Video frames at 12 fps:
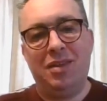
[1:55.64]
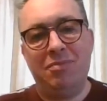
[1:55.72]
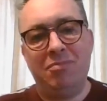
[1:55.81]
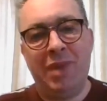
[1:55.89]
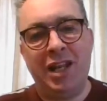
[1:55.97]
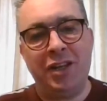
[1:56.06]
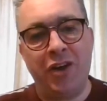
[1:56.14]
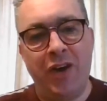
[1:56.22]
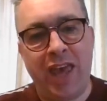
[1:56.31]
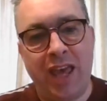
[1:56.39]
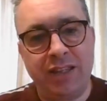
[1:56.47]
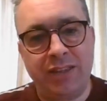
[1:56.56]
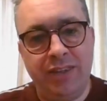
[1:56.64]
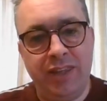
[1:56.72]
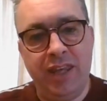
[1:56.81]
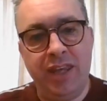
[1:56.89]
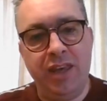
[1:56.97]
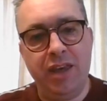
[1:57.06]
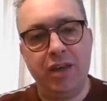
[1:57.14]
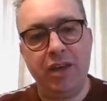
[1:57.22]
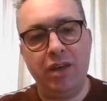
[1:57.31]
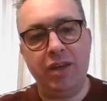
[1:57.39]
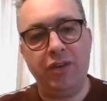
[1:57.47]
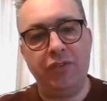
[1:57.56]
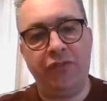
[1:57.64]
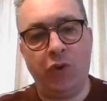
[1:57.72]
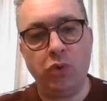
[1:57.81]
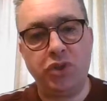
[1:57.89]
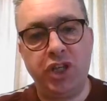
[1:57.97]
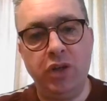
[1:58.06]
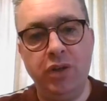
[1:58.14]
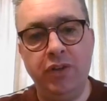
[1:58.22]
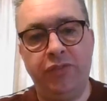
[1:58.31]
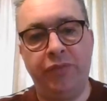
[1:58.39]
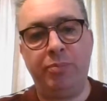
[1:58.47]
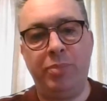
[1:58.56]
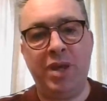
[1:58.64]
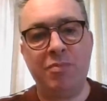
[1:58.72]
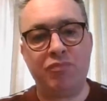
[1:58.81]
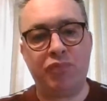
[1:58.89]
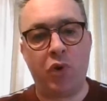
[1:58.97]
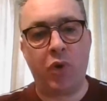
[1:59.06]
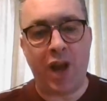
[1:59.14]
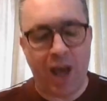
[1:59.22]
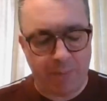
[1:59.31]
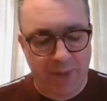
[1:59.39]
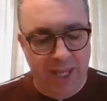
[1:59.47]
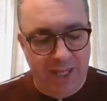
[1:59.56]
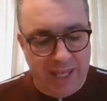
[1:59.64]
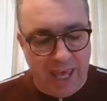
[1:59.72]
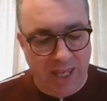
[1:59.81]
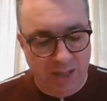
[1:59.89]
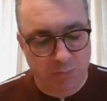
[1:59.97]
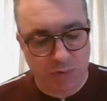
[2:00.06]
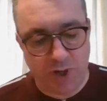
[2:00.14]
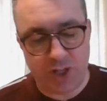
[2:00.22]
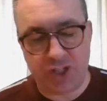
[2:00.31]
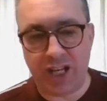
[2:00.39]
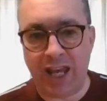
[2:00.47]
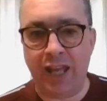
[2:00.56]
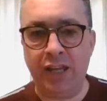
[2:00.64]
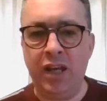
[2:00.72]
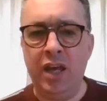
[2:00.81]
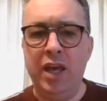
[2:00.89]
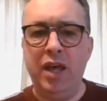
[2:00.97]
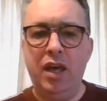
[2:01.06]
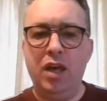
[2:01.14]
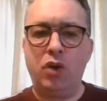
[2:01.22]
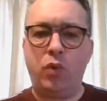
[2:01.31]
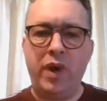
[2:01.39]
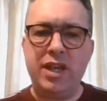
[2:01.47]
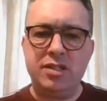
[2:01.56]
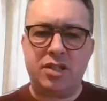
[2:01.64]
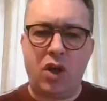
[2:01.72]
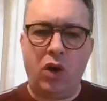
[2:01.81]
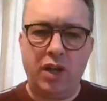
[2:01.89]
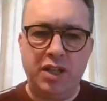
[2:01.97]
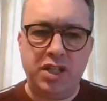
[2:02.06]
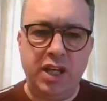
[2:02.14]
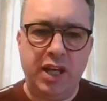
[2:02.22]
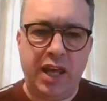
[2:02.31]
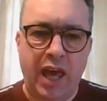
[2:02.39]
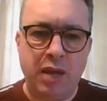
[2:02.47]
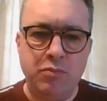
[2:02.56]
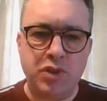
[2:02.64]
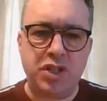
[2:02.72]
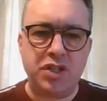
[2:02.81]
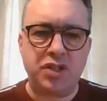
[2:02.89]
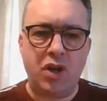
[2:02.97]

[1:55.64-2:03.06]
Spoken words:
Mel and I had the fortune of being brought up in Cambridge, and Queen's College in Cambridge has